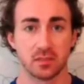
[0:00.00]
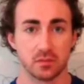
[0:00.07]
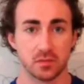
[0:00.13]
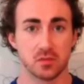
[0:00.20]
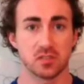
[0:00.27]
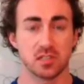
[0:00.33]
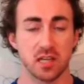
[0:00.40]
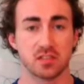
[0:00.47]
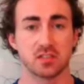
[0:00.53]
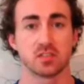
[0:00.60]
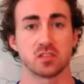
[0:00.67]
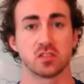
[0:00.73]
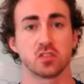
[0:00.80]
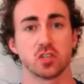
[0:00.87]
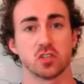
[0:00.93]
a few slices
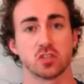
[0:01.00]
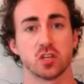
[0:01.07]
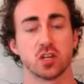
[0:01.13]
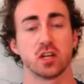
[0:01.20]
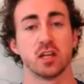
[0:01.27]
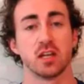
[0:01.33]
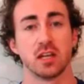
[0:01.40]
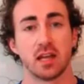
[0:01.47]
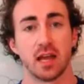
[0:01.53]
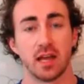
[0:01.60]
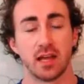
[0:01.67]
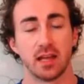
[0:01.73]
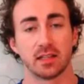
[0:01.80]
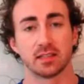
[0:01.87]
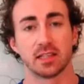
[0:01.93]
of ginger,
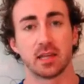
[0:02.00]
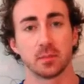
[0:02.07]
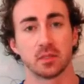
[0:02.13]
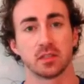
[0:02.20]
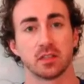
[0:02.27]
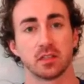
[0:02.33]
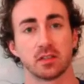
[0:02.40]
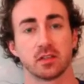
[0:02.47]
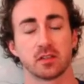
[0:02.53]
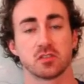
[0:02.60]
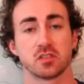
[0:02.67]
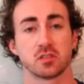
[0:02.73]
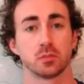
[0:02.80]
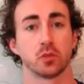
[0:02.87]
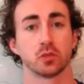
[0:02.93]
lemon in it and
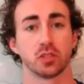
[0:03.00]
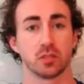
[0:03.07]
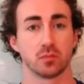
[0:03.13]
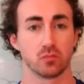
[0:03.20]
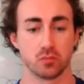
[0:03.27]
some honey.